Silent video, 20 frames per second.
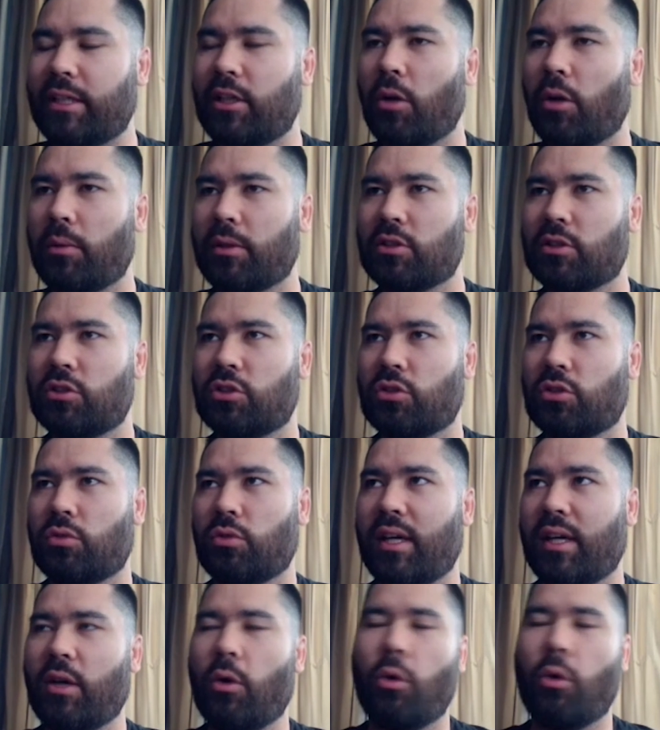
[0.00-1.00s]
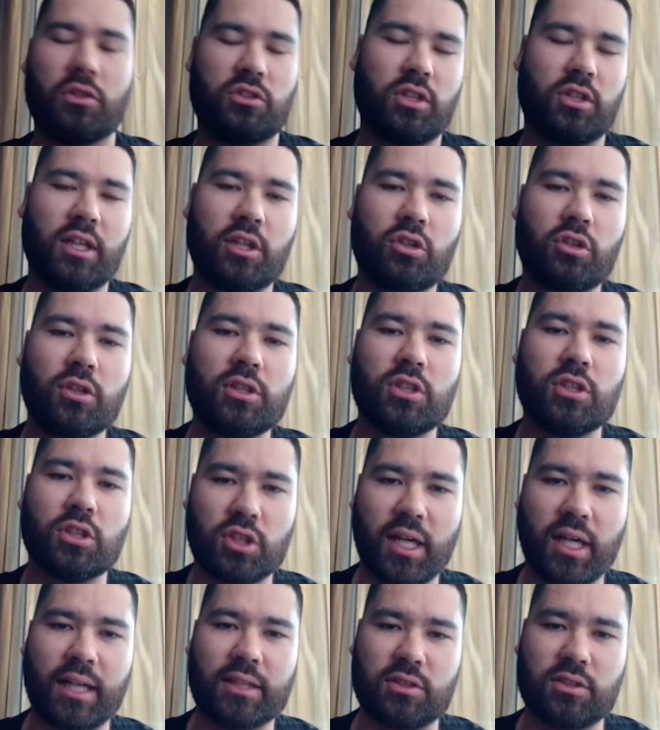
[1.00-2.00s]
going to, or it's going to increase your
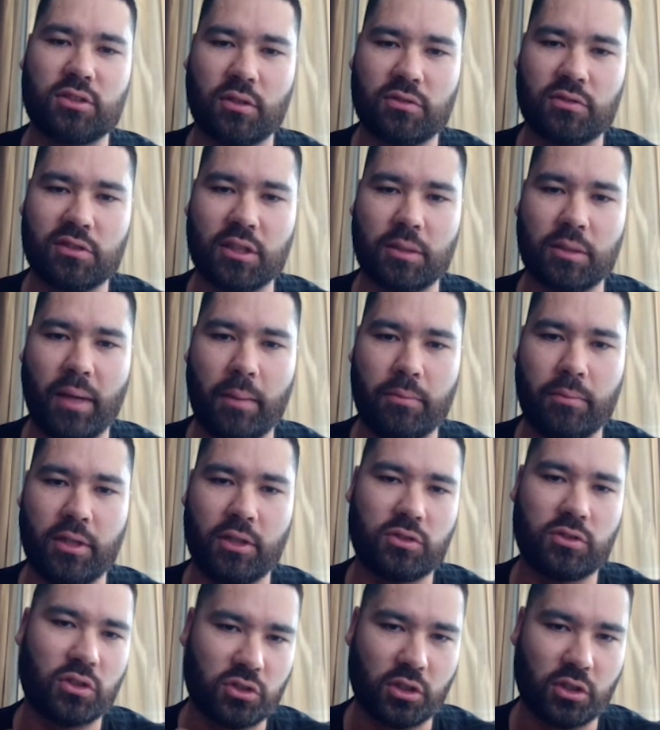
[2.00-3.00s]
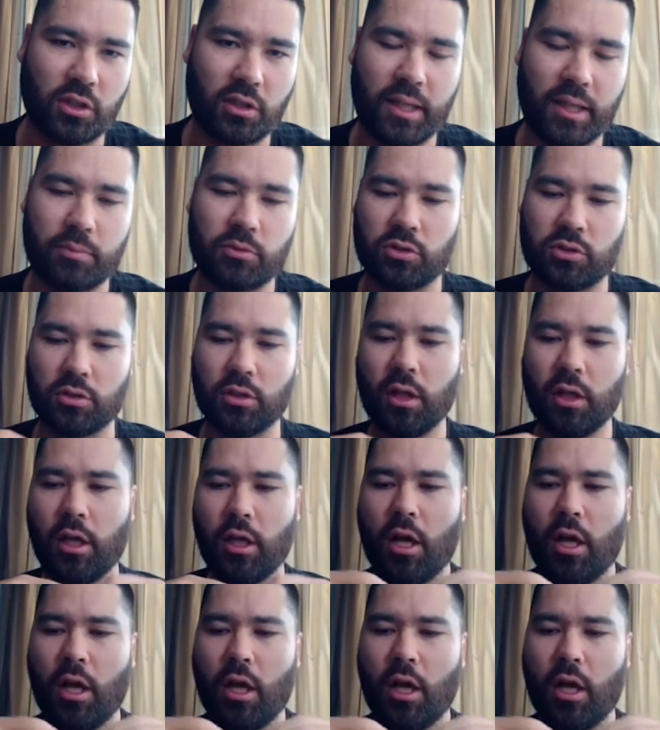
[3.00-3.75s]
chances of sleep apnea, so it's going to collapse on you.